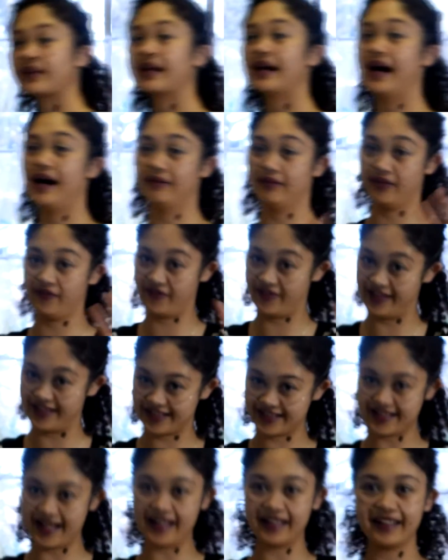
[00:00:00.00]
I will
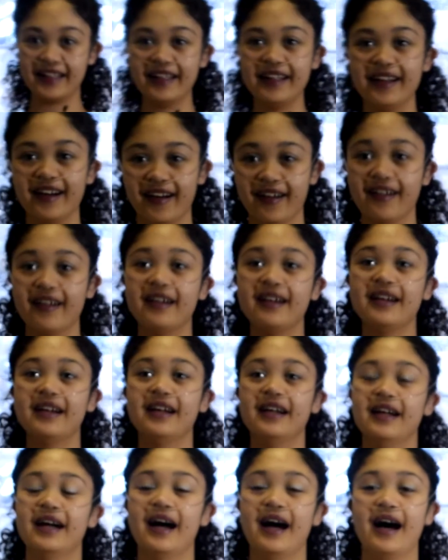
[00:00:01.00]
finish that later.
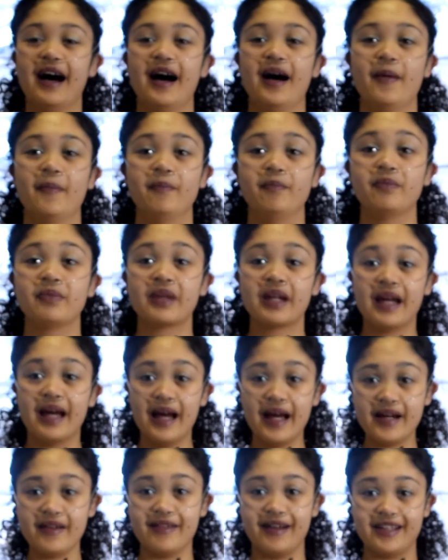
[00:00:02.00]

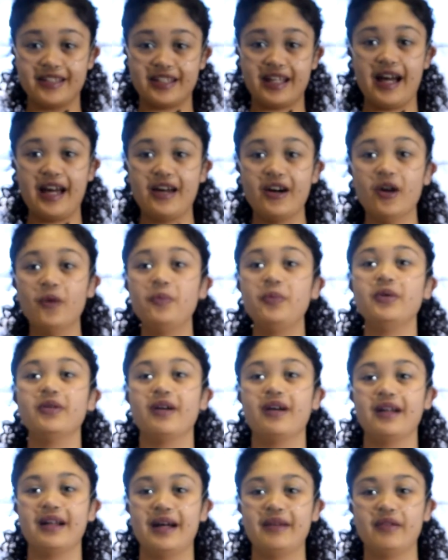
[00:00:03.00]
Anyways, I hope you
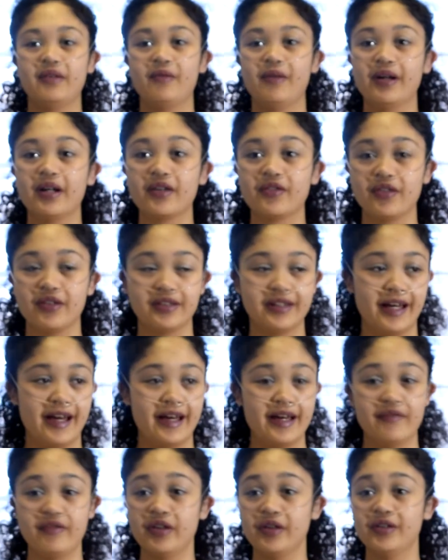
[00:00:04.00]
all have a wonderful
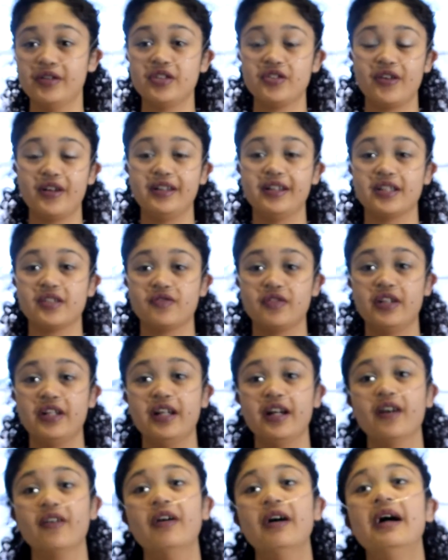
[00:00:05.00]
day. If you enjoyed this
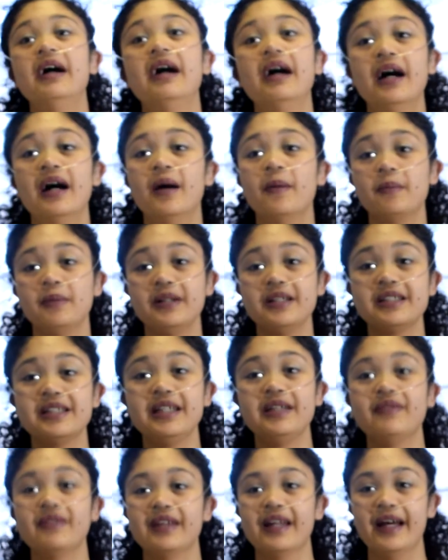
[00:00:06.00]
video, please
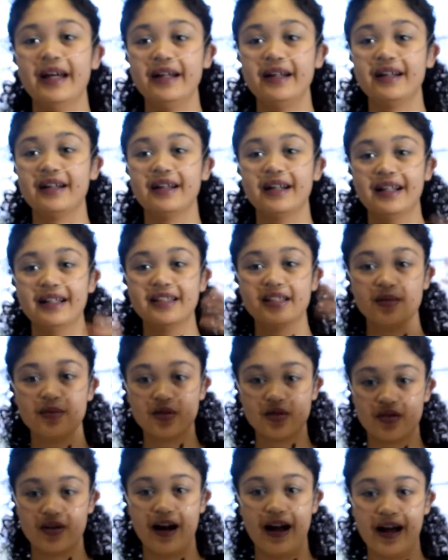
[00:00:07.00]
leave a like and
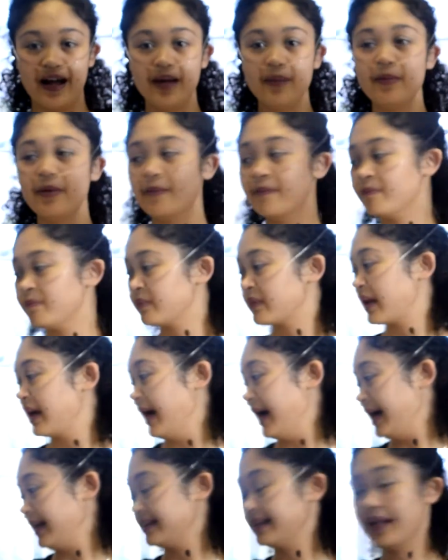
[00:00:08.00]
subscribe,
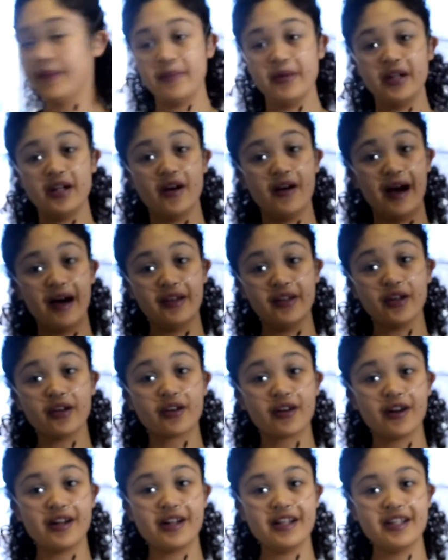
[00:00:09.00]
and let me know how your
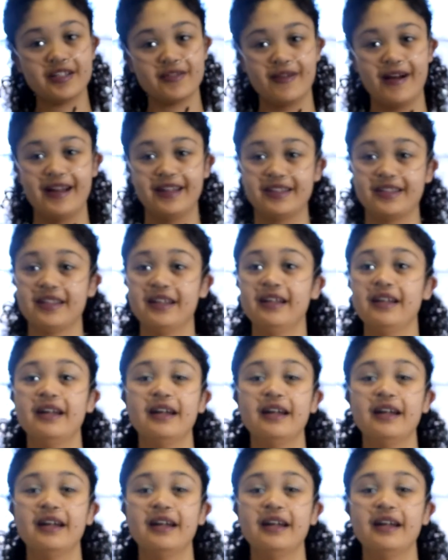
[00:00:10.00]
cookies went.